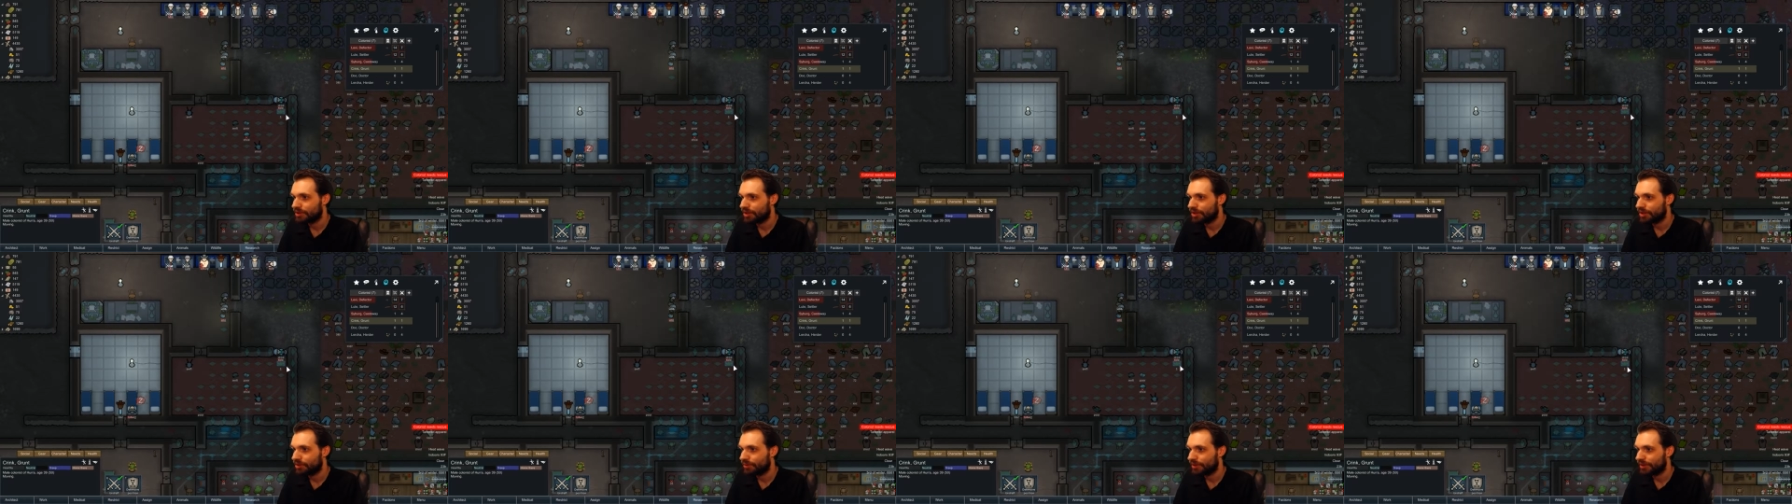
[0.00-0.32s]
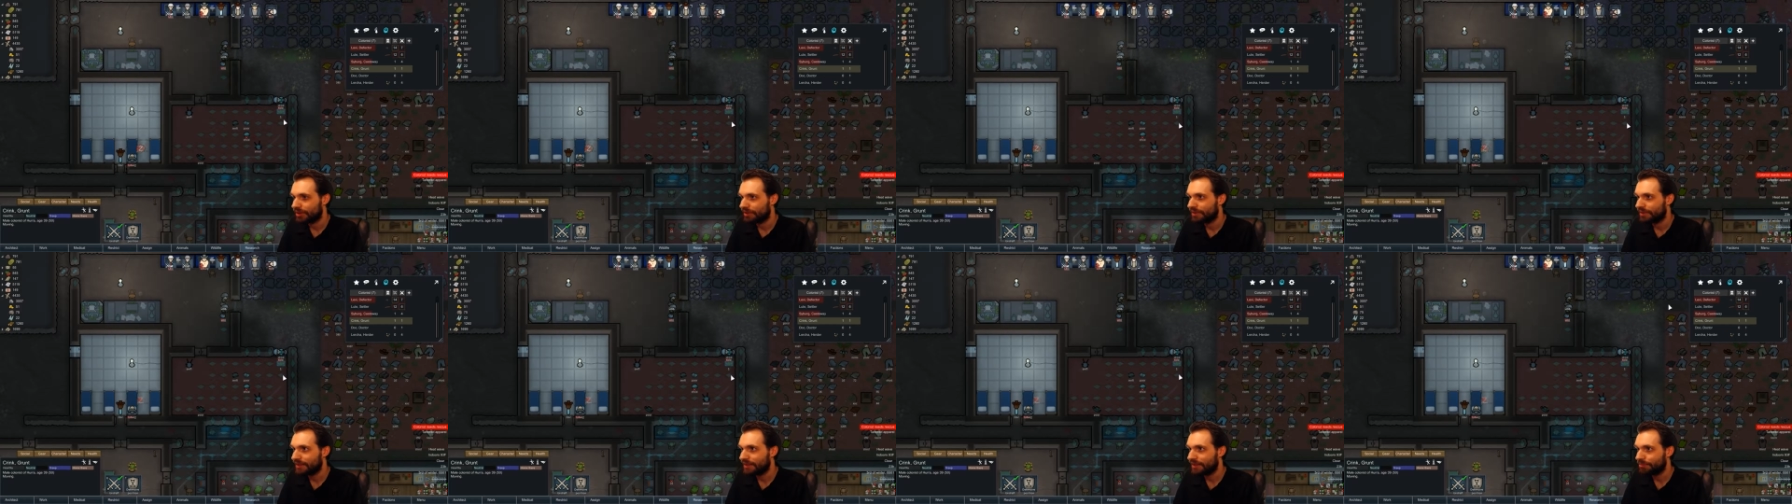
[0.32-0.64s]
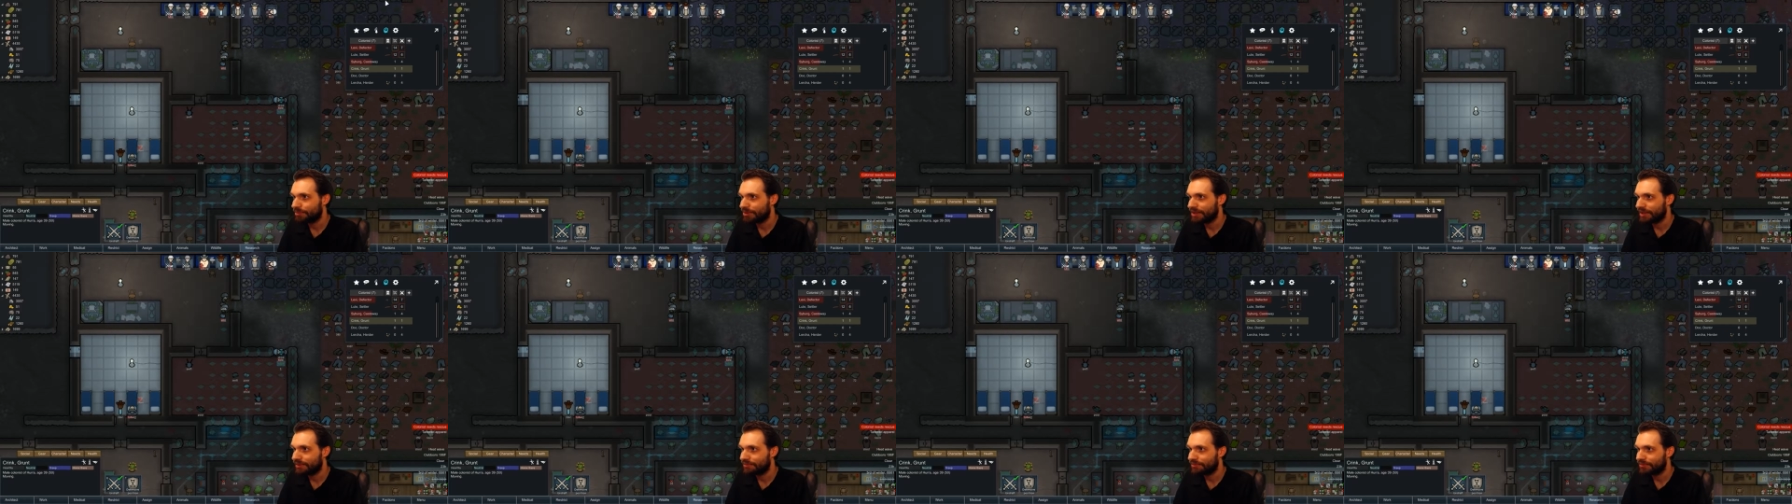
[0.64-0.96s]
Oh, and I think I'm
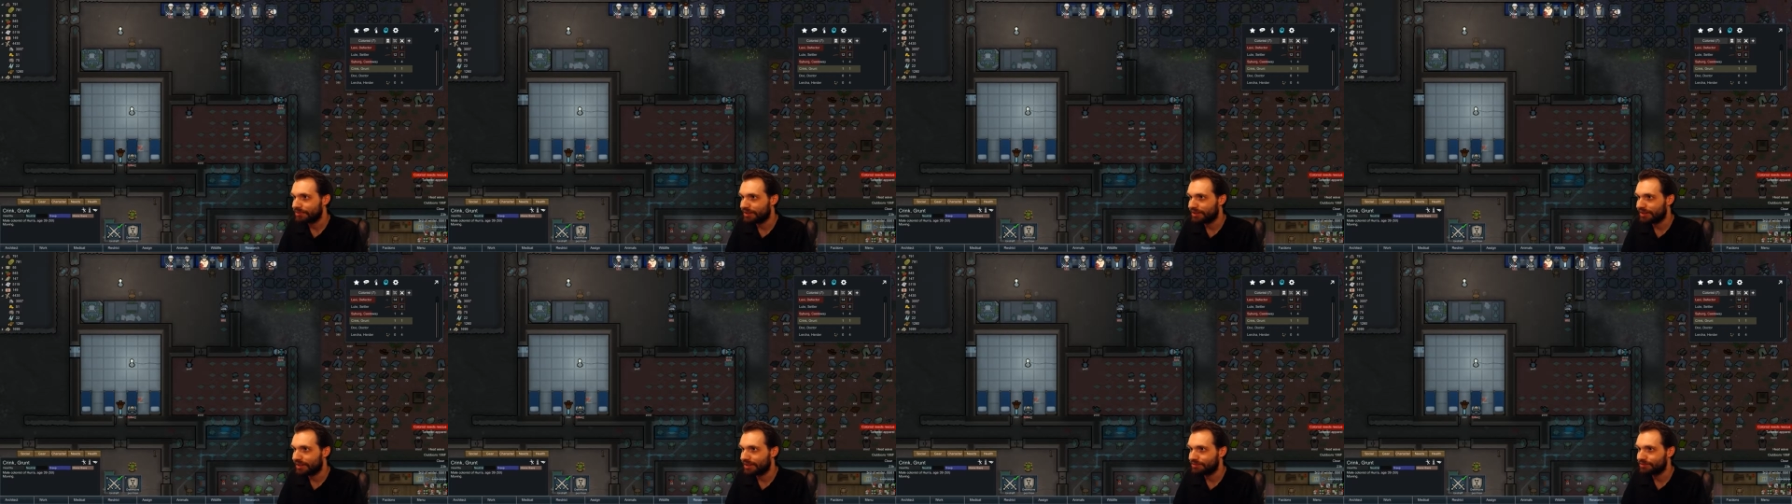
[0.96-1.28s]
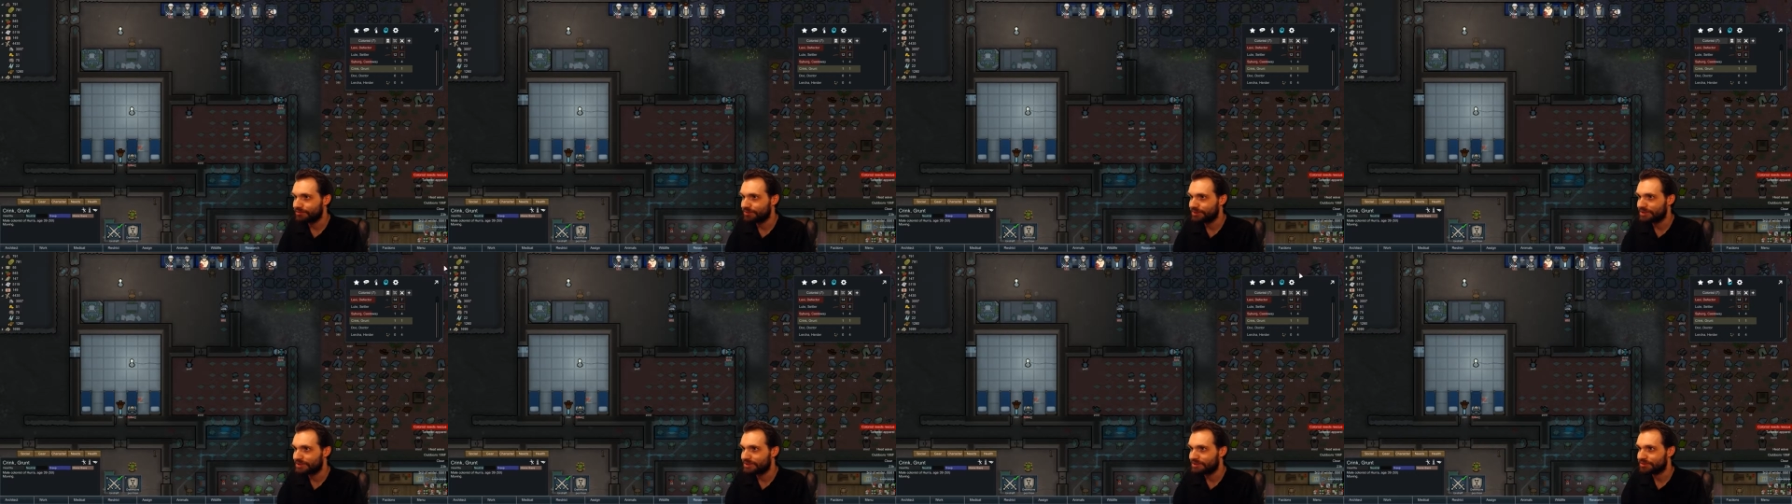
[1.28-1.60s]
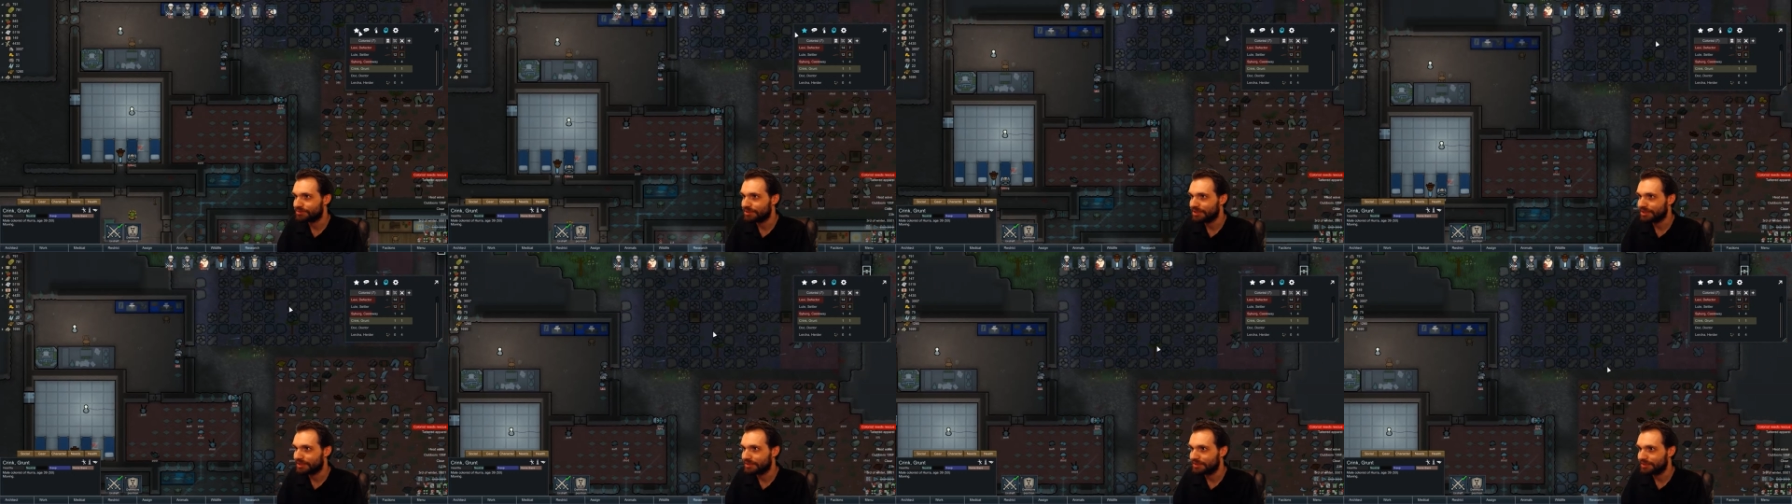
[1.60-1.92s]
going to have to
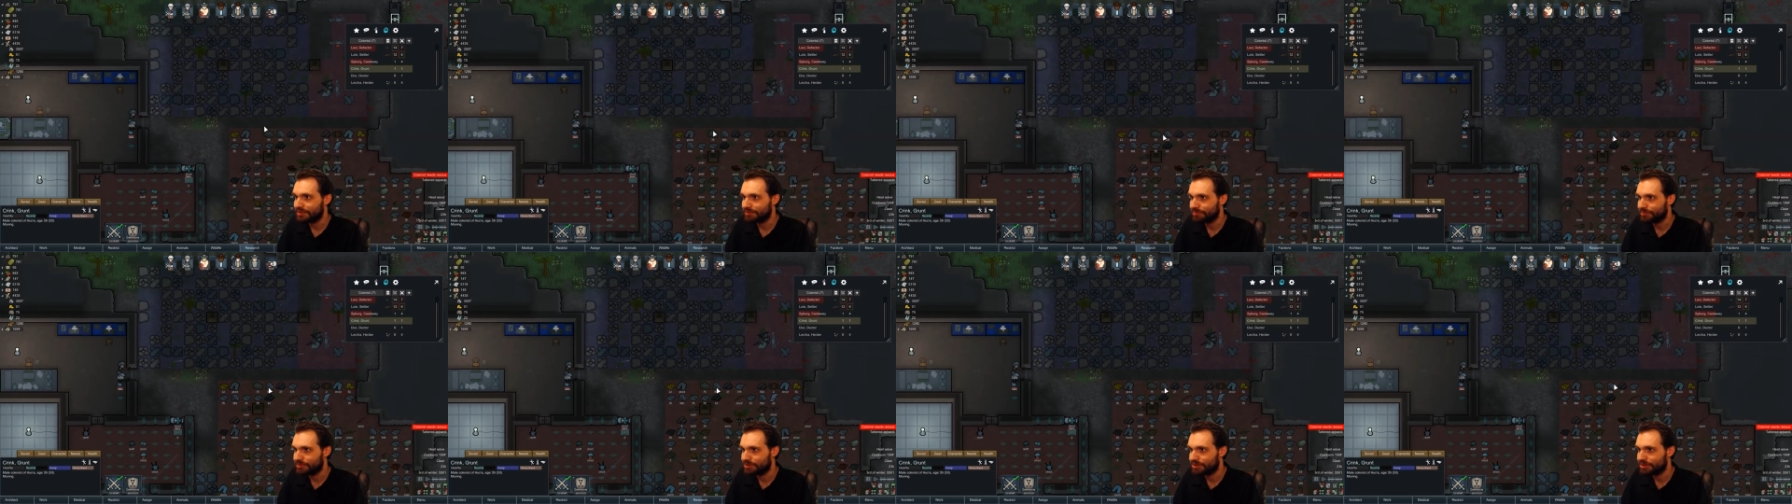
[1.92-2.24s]
unrestrict him,